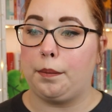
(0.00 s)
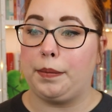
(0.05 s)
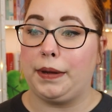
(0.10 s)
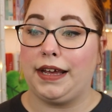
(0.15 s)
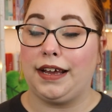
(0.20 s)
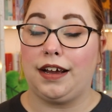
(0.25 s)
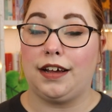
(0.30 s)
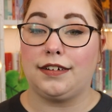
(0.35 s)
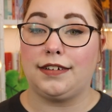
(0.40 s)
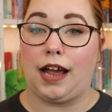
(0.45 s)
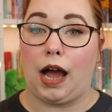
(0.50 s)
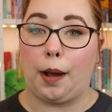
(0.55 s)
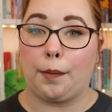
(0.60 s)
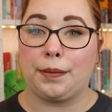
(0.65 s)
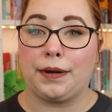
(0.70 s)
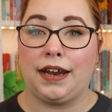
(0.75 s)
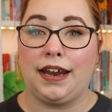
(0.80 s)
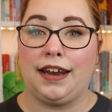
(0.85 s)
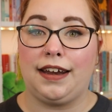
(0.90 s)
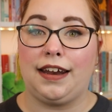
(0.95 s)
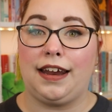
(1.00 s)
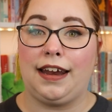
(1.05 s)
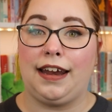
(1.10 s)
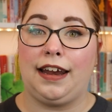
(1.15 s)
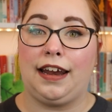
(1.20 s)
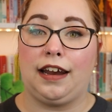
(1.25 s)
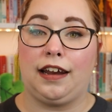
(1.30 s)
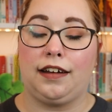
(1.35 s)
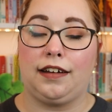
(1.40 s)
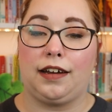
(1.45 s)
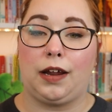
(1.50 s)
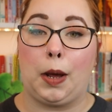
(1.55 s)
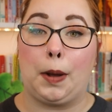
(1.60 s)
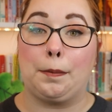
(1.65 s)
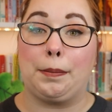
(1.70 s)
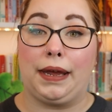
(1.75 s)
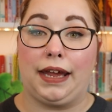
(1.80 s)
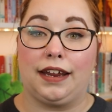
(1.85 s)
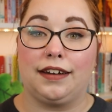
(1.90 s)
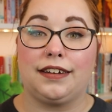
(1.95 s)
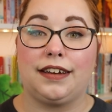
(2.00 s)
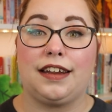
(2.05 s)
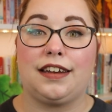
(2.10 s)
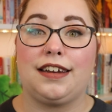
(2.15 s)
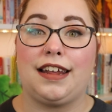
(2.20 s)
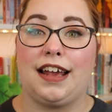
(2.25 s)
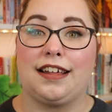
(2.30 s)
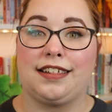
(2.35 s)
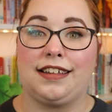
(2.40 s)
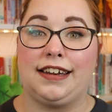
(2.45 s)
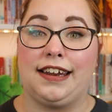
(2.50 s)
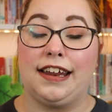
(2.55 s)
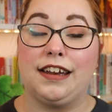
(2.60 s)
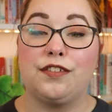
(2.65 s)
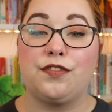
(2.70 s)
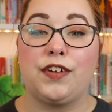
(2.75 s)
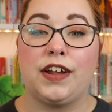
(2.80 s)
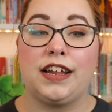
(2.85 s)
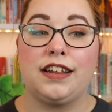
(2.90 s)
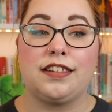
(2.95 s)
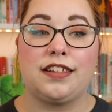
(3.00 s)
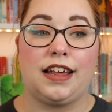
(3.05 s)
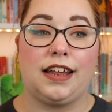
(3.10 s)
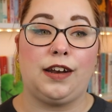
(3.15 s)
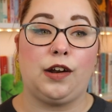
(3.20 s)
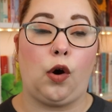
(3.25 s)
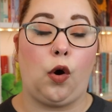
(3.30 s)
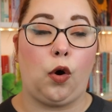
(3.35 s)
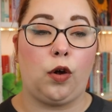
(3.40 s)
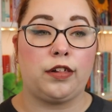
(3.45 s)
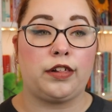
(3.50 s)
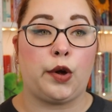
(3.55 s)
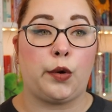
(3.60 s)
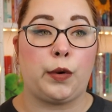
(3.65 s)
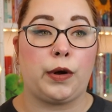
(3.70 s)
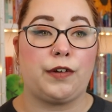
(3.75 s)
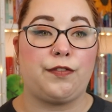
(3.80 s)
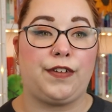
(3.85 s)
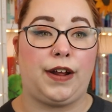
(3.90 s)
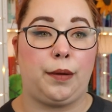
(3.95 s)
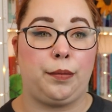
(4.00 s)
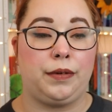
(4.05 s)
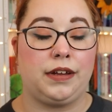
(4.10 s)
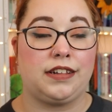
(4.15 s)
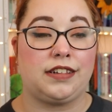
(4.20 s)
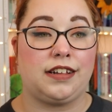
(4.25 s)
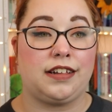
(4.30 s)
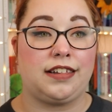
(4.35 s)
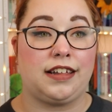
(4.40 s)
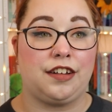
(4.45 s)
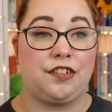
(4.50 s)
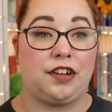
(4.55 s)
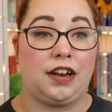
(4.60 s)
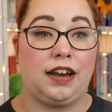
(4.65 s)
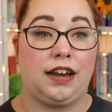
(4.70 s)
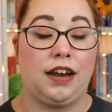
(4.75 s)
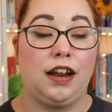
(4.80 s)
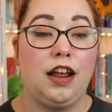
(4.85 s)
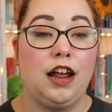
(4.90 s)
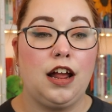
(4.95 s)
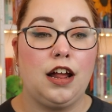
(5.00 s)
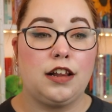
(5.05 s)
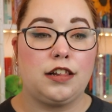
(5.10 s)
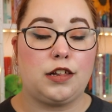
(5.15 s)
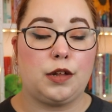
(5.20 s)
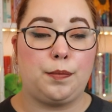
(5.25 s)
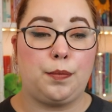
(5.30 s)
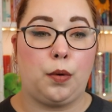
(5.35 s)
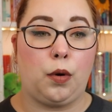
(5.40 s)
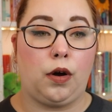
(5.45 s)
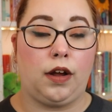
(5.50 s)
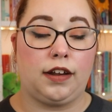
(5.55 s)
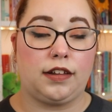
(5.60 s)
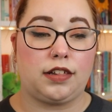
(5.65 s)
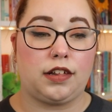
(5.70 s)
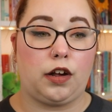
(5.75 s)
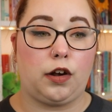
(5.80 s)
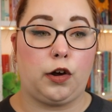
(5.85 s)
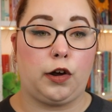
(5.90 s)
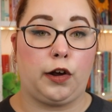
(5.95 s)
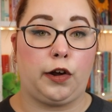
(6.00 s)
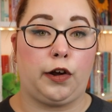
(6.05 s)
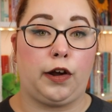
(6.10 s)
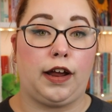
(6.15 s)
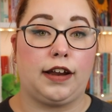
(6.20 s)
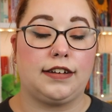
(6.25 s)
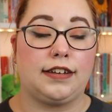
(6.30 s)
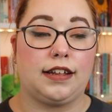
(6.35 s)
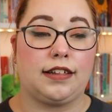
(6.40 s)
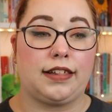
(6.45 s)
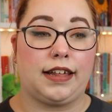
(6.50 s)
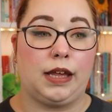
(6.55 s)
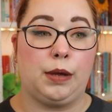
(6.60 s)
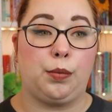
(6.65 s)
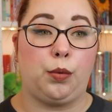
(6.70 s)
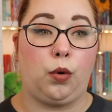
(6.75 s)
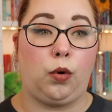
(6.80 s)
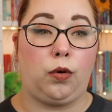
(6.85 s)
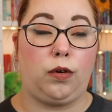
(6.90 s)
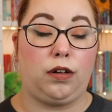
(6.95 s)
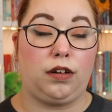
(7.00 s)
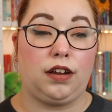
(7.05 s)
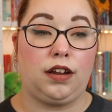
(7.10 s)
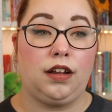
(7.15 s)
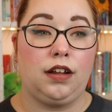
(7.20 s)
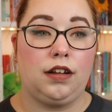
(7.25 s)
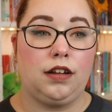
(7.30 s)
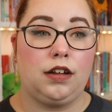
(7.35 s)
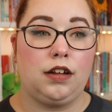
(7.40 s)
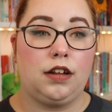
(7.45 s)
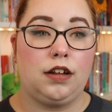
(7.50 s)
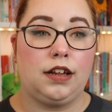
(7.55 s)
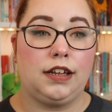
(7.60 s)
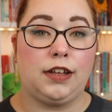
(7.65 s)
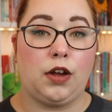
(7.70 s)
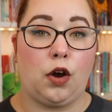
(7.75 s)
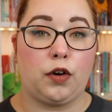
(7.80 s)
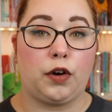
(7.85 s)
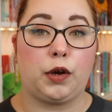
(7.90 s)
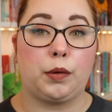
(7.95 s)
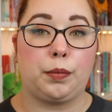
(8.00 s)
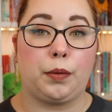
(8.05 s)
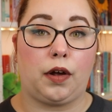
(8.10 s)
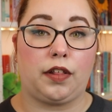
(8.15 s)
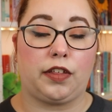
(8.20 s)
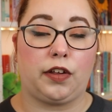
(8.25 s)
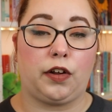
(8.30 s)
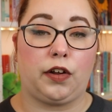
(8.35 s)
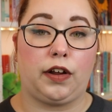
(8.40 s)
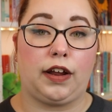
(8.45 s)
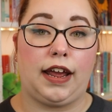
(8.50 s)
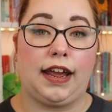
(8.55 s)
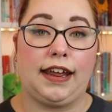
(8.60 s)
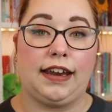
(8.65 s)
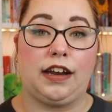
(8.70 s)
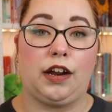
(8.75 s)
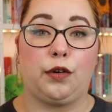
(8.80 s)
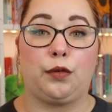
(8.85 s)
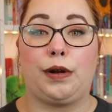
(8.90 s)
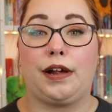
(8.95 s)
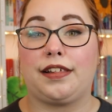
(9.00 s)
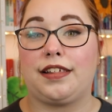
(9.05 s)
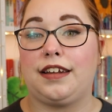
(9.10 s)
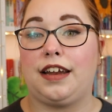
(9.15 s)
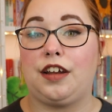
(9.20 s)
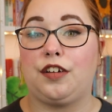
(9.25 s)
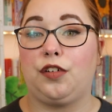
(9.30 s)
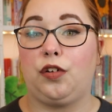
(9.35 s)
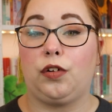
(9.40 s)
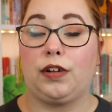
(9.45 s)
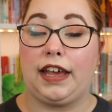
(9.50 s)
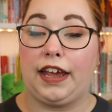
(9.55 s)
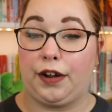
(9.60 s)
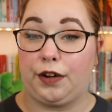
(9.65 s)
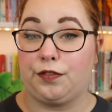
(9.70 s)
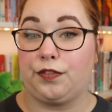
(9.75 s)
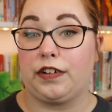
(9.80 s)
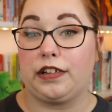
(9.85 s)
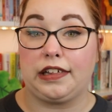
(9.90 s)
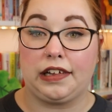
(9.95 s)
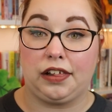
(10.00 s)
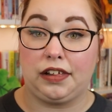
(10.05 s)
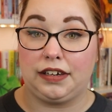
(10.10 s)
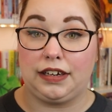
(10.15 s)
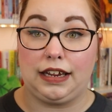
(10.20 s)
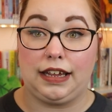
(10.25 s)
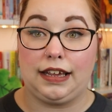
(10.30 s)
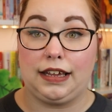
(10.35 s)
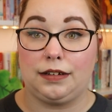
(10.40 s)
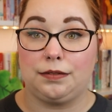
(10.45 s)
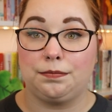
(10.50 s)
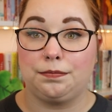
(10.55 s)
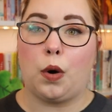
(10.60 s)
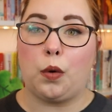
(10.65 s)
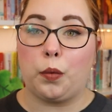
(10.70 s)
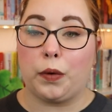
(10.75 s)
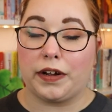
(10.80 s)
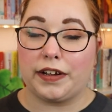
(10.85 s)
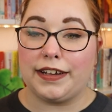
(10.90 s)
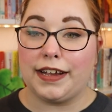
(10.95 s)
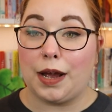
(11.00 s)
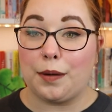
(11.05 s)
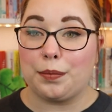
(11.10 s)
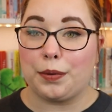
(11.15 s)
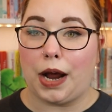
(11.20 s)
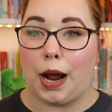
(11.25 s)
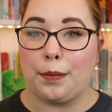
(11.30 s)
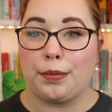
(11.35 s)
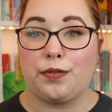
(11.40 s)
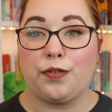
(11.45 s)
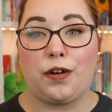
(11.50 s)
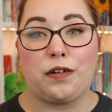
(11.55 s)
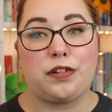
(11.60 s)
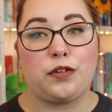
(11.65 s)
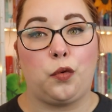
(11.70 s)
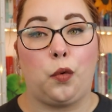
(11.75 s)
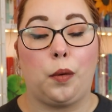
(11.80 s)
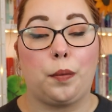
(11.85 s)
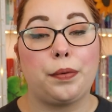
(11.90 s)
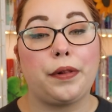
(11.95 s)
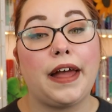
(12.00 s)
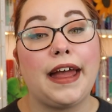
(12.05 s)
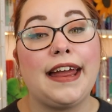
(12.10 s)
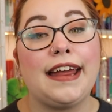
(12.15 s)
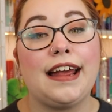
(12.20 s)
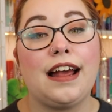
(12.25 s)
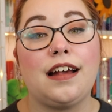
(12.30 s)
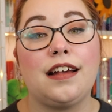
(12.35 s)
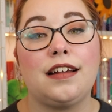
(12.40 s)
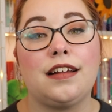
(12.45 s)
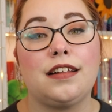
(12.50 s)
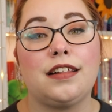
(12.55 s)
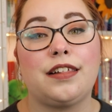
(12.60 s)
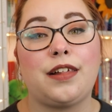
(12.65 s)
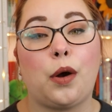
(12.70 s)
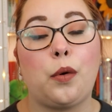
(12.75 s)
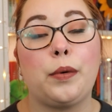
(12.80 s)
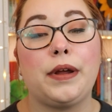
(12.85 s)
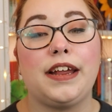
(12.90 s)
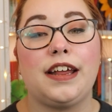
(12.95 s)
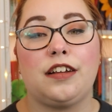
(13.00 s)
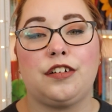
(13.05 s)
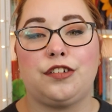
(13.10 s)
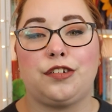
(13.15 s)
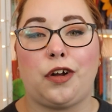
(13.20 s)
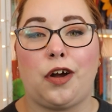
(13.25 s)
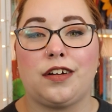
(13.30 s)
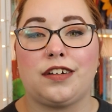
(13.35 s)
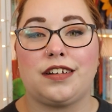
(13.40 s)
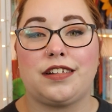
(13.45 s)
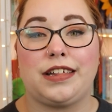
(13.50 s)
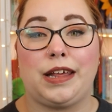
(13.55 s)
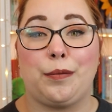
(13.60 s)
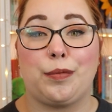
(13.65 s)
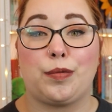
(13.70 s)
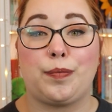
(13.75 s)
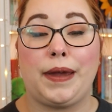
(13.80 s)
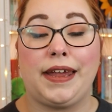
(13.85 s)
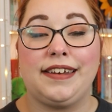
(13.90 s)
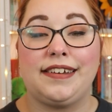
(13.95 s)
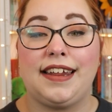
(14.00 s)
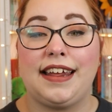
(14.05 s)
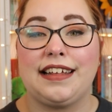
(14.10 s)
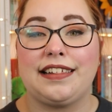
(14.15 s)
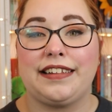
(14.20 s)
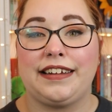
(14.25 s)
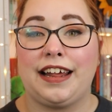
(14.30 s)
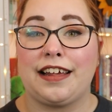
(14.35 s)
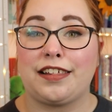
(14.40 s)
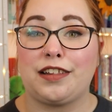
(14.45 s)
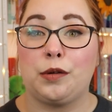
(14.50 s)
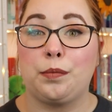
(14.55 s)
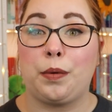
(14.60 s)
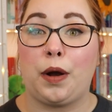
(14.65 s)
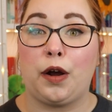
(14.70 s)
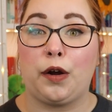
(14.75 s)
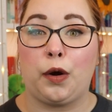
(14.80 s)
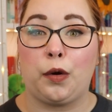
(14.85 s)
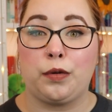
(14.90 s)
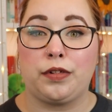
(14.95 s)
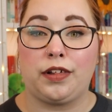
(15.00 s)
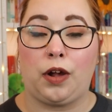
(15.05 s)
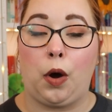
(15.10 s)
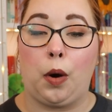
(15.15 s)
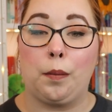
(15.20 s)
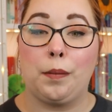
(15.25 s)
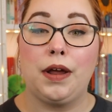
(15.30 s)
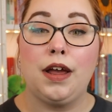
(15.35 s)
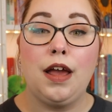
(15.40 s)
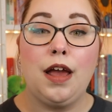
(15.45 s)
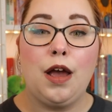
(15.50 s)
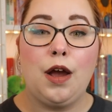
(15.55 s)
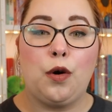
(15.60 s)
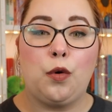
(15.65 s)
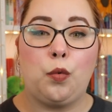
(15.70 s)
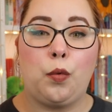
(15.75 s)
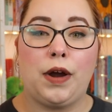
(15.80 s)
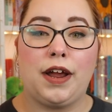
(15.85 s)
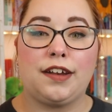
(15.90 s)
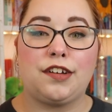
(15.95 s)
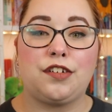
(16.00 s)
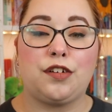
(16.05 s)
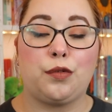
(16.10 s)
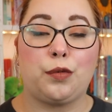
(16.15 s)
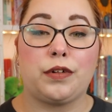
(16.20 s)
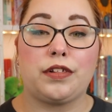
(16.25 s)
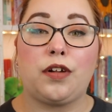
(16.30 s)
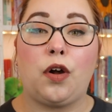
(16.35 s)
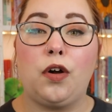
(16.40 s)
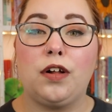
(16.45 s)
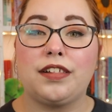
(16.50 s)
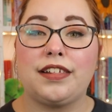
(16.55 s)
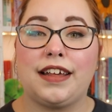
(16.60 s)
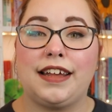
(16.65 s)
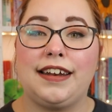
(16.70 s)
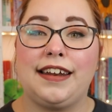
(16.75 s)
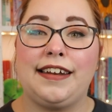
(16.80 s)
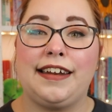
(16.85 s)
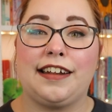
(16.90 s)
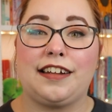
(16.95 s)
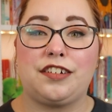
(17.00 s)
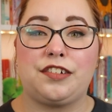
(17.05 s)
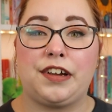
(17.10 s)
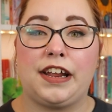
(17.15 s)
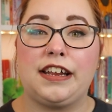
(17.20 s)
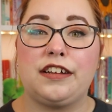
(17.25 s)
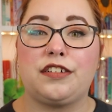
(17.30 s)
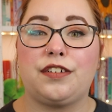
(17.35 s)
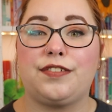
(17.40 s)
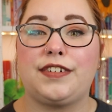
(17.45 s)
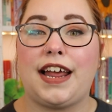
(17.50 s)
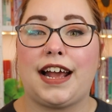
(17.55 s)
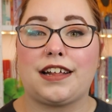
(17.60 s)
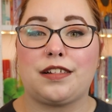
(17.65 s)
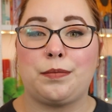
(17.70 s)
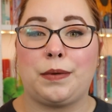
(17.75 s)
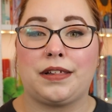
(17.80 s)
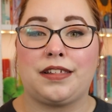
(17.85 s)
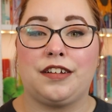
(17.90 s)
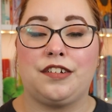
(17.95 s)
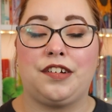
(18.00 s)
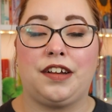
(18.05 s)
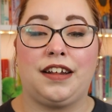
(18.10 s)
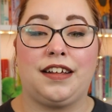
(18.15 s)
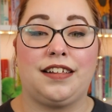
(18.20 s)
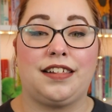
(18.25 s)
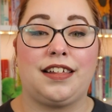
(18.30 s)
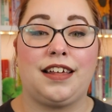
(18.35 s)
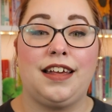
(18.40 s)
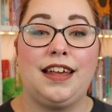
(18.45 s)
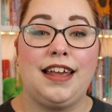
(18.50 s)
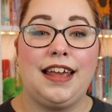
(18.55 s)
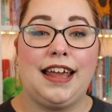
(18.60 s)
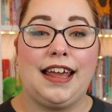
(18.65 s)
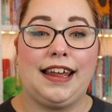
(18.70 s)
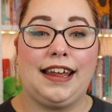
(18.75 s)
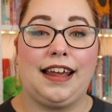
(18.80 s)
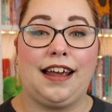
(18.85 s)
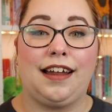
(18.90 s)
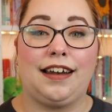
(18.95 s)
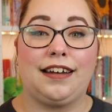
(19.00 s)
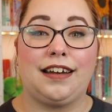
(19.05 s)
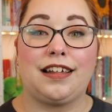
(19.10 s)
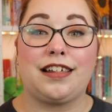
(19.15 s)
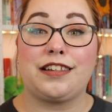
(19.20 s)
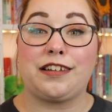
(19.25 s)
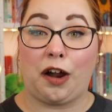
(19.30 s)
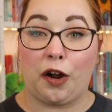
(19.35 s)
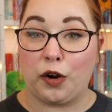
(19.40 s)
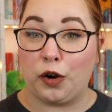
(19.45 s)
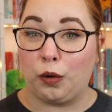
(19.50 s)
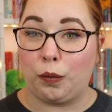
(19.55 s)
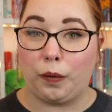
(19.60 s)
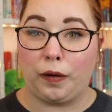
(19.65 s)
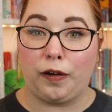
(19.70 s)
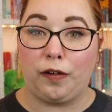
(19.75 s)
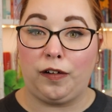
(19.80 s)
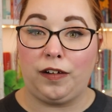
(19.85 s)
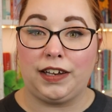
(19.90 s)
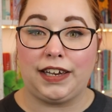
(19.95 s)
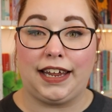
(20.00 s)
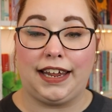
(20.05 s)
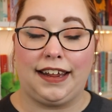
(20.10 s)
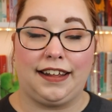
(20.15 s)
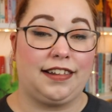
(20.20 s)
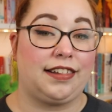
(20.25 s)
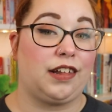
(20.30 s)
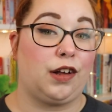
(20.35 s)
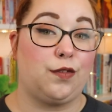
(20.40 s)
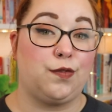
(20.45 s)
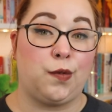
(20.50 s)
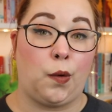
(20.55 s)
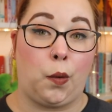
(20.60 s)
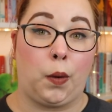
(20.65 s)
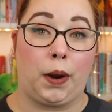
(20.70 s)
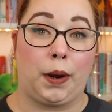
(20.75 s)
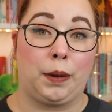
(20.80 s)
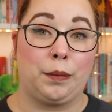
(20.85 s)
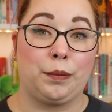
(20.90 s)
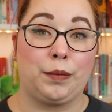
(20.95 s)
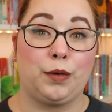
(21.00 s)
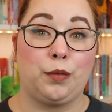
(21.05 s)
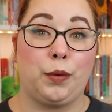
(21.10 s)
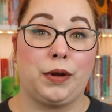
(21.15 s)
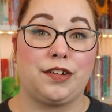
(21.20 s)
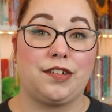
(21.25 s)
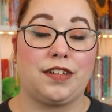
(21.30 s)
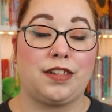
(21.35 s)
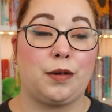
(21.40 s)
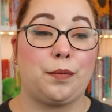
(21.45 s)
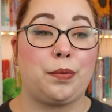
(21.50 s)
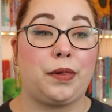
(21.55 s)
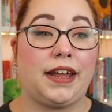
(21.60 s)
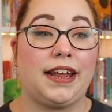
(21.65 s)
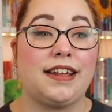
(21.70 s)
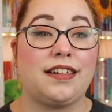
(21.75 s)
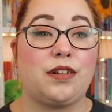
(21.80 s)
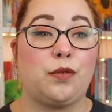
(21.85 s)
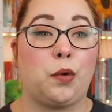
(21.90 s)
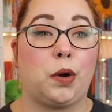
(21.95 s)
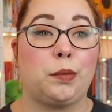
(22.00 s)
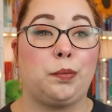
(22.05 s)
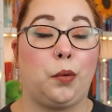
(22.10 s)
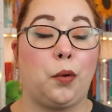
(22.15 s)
being adopted and abandoned as an infant, and also her family's decision to put her disabled younger brother in a residential care facility. While working on props for a school play, Zoe is drawn to Sam's paintings and has to borrow some, which results in an exchange of text messages, and Star World is formed, which is a place where